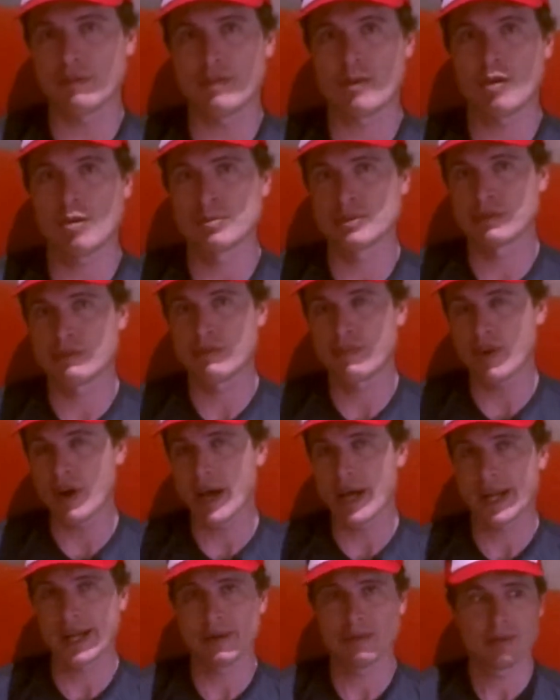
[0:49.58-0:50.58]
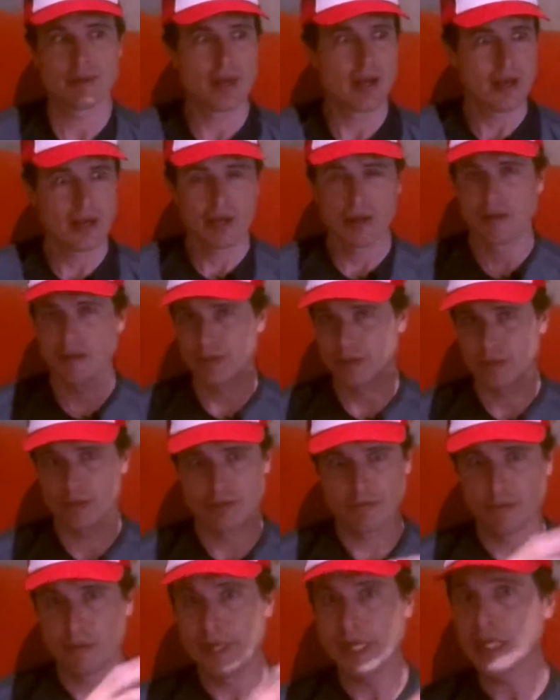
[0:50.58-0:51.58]
farms on Friday, the sort
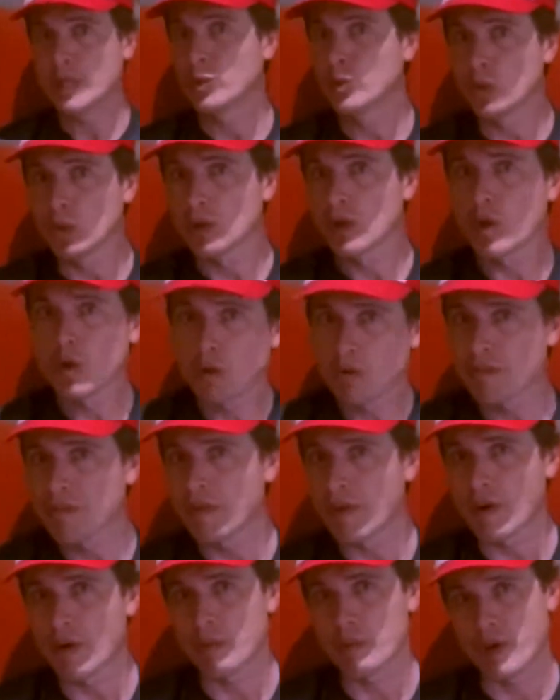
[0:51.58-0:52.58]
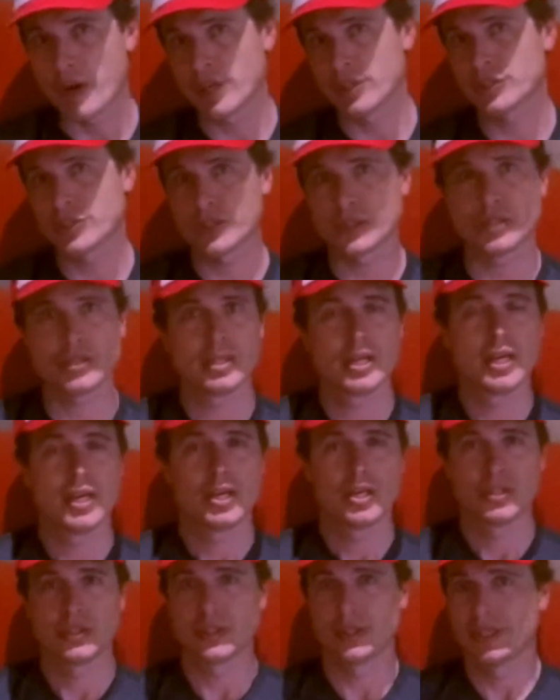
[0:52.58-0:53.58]
of really cool local farm rancher,
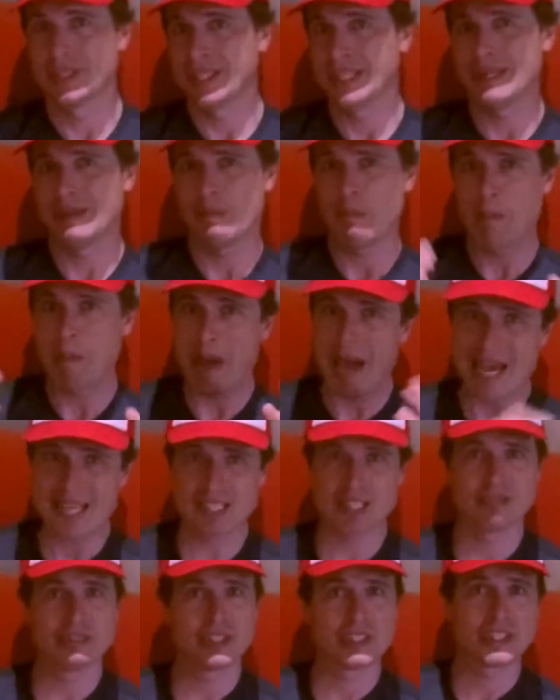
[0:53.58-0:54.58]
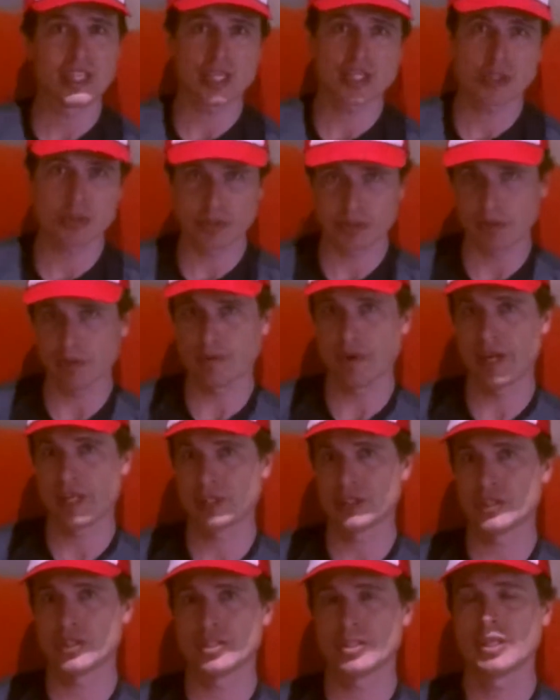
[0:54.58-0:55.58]
to the massive industrial
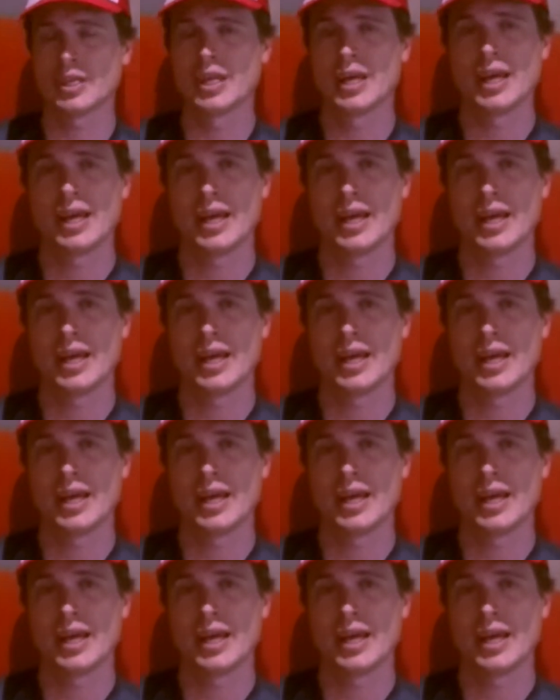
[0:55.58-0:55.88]
rancher,